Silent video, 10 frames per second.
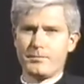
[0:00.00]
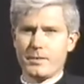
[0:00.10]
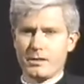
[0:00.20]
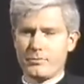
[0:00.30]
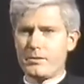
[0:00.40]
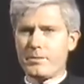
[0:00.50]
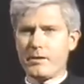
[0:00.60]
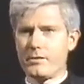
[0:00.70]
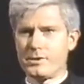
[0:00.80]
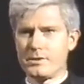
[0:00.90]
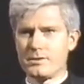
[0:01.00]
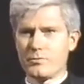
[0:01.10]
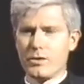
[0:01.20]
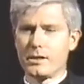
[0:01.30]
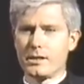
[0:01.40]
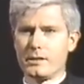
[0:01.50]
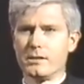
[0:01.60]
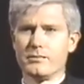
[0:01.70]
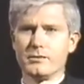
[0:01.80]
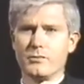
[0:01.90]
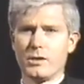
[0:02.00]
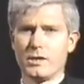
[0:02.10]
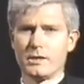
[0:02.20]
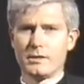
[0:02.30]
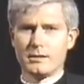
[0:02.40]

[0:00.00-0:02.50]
and three parishes, one in Cleveland, one in